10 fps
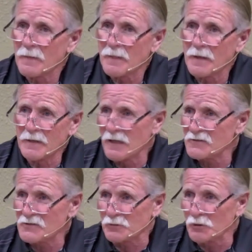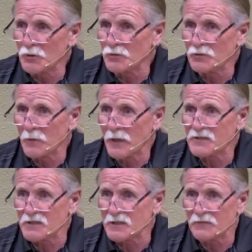And I was glued to my
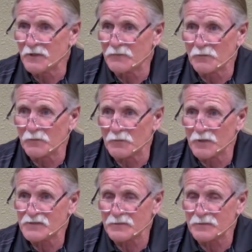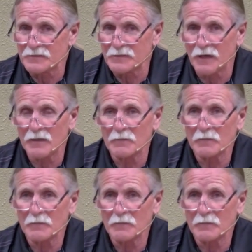TV for the rest of the time.